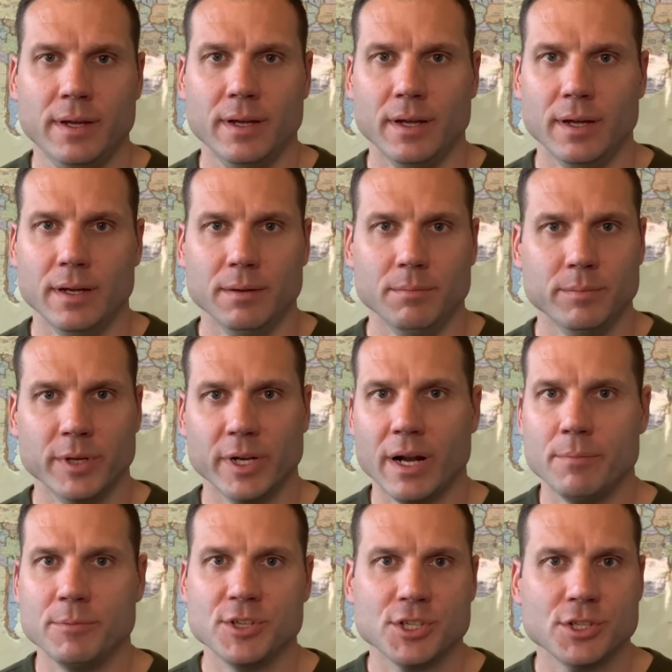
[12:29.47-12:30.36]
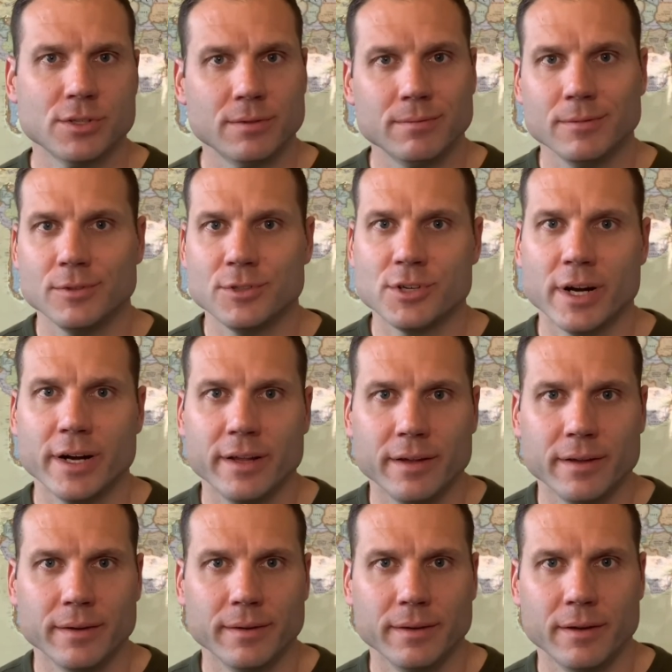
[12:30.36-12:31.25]
um, but I'm just trying
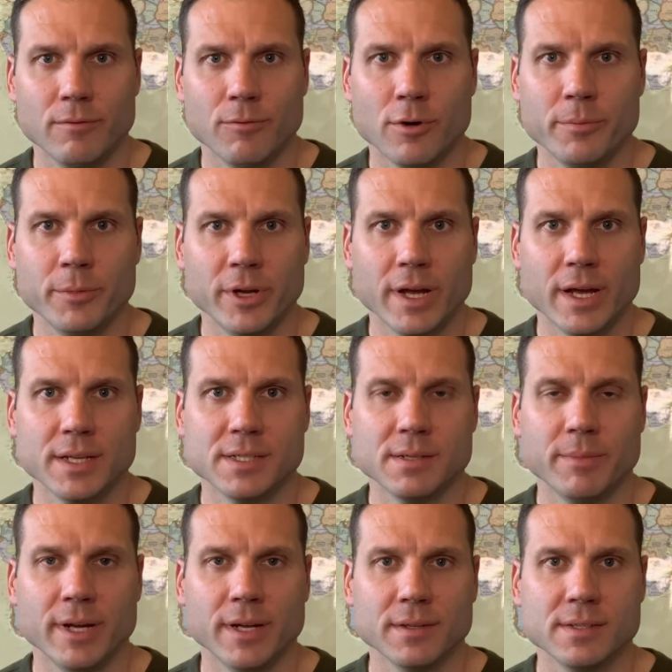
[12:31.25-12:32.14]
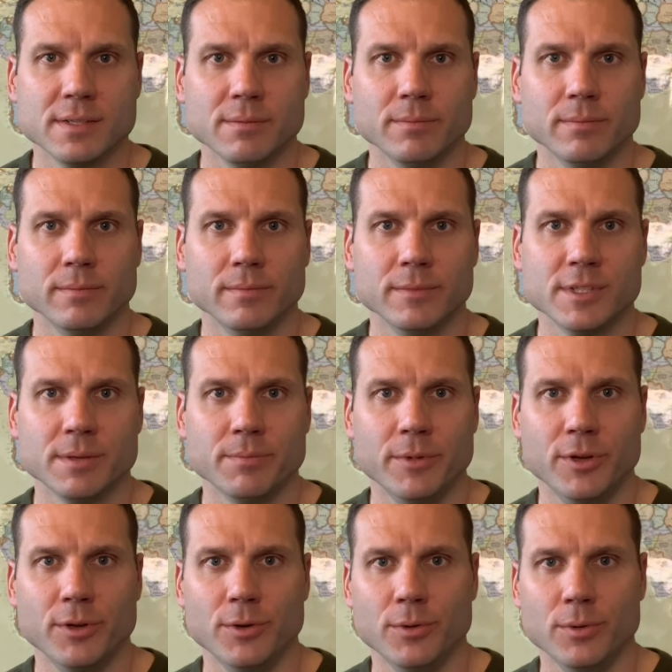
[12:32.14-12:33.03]
to inform you guys about some some
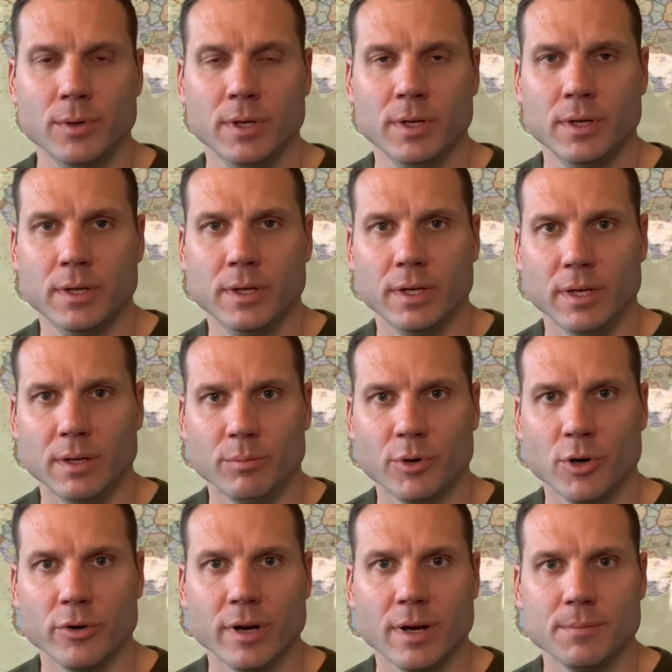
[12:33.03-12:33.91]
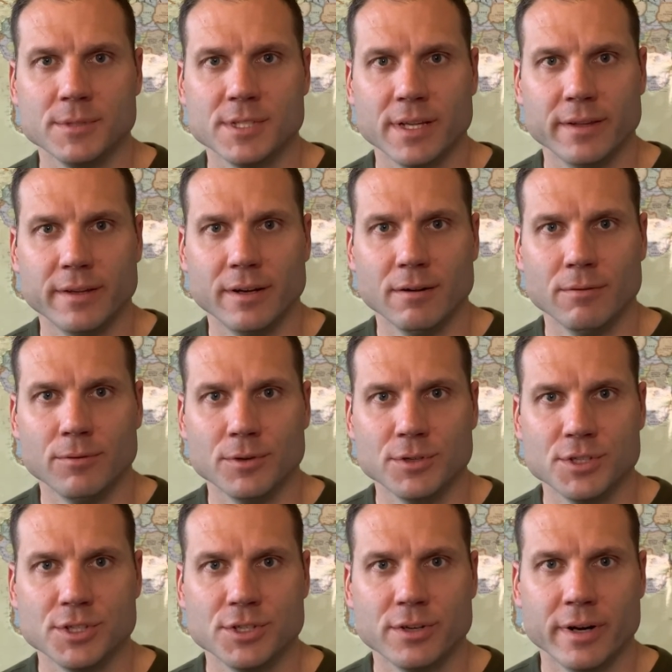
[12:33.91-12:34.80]
new uh, programs that the Air
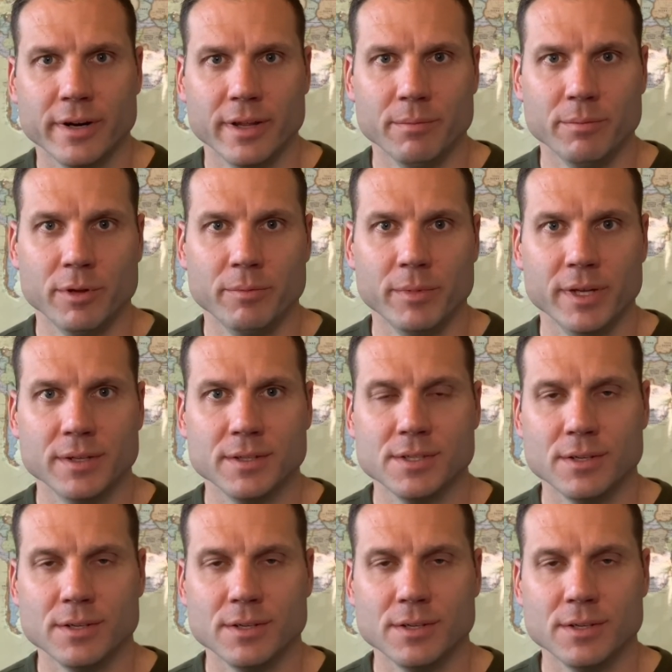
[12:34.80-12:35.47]
Force is trying to implement.